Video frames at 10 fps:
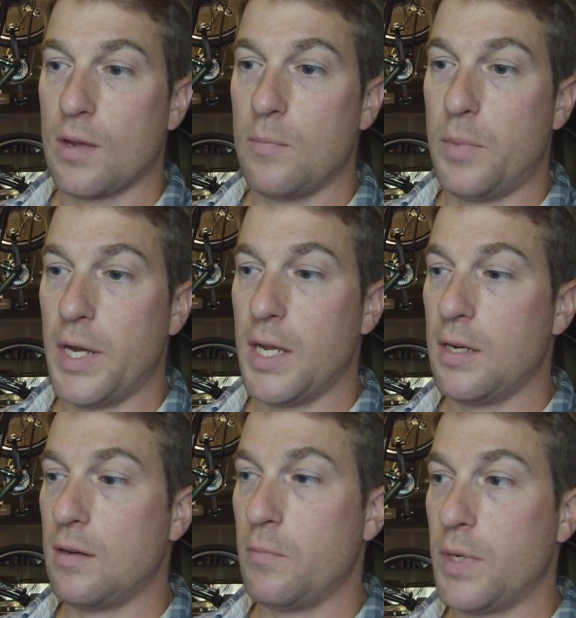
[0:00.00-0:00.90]
But
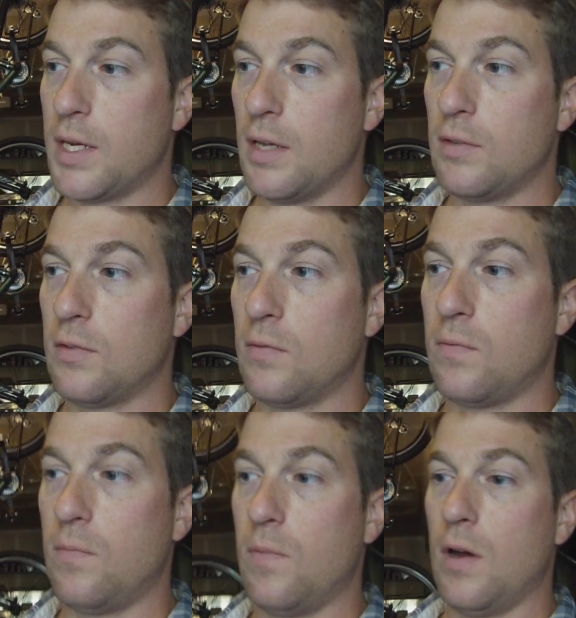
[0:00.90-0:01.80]
because of
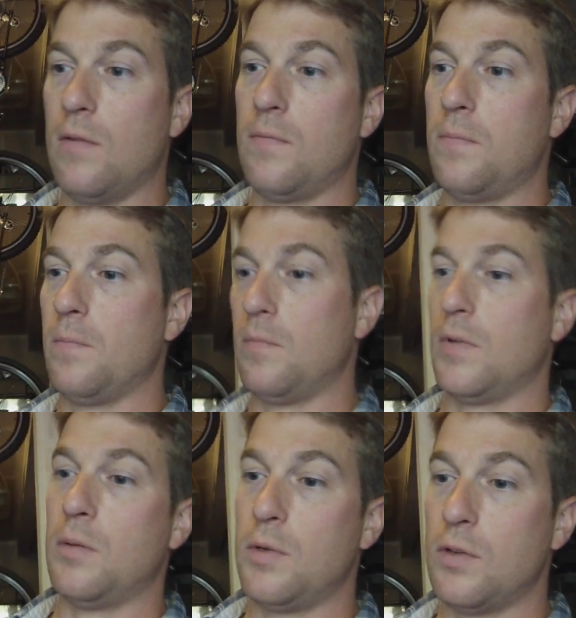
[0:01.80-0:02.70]

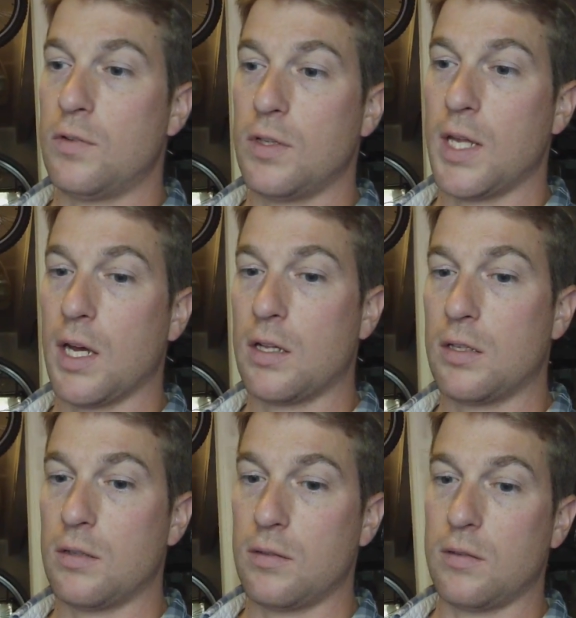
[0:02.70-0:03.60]
him using that
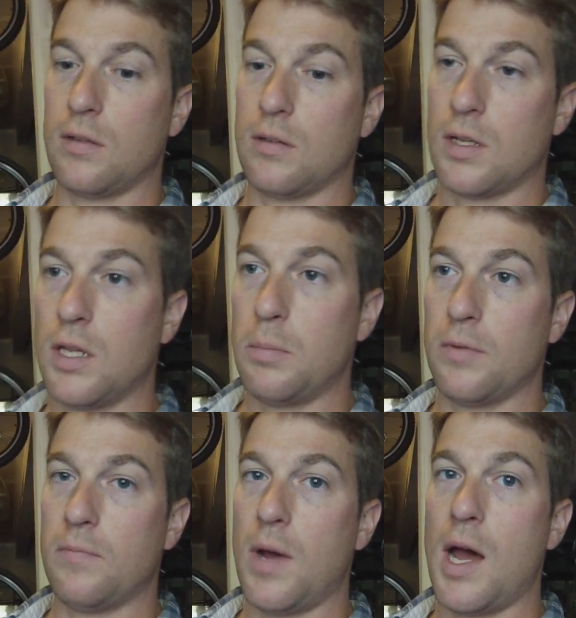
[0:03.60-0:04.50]
clip
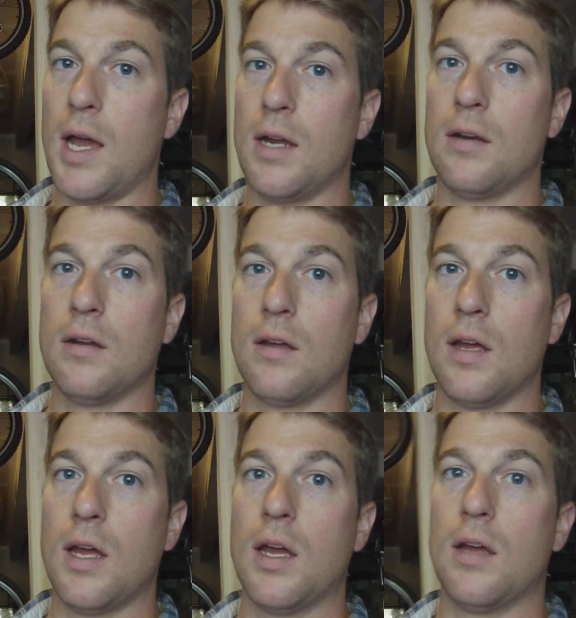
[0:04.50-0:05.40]
of mine
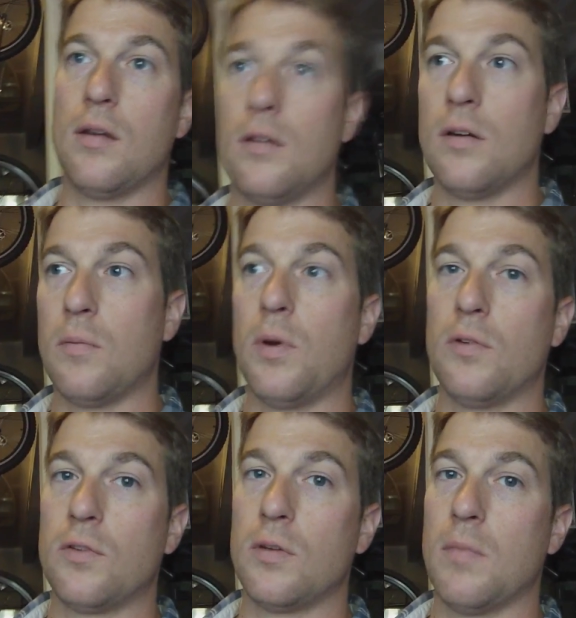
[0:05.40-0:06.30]
and
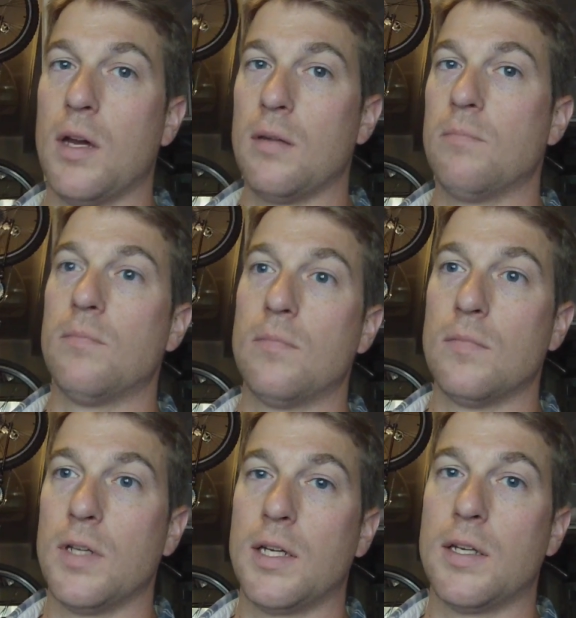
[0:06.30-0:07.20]
posting my
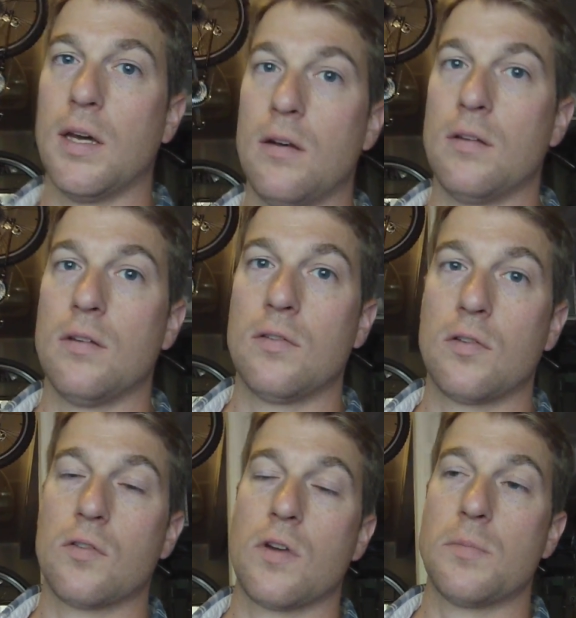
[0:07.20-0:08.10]
link down in this
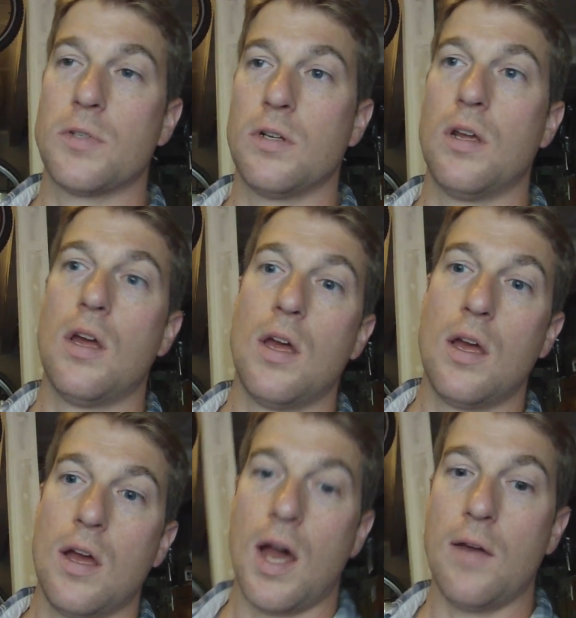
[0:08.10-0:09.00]
description,
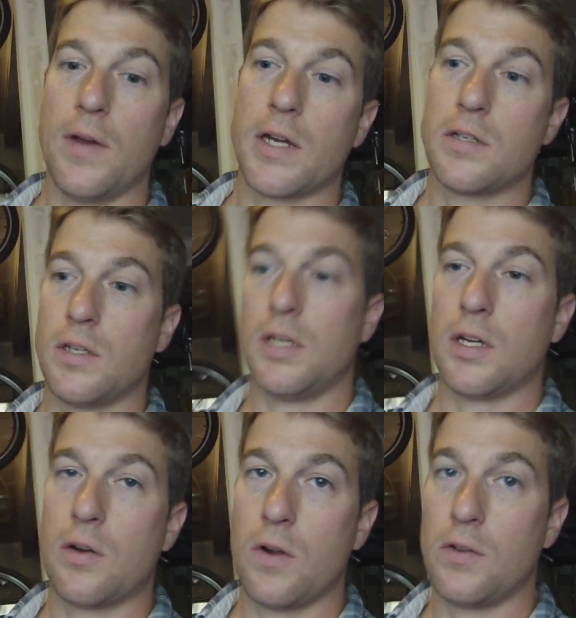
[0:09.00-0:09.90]
I've actually
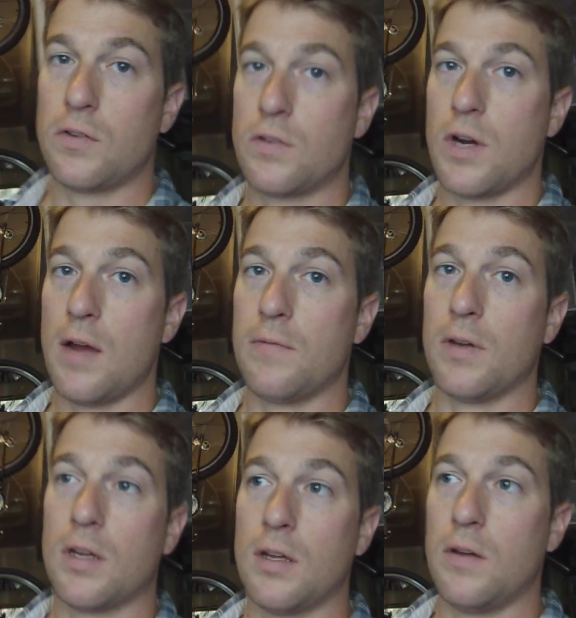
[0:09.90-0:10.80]
increased
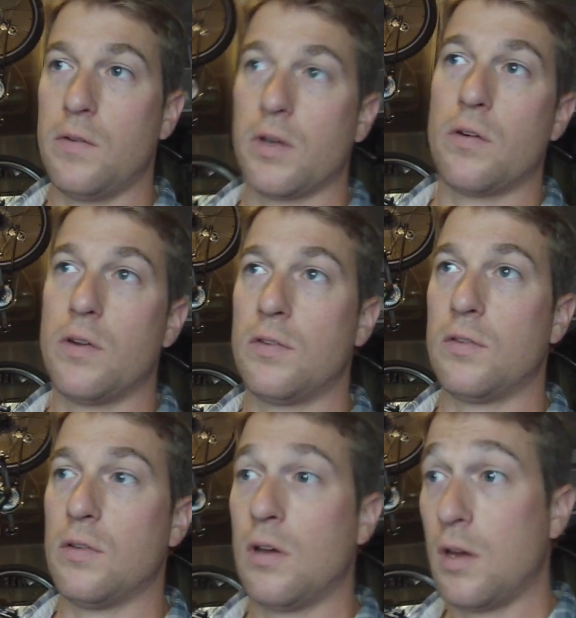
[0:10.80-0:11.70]
traffic. I've increased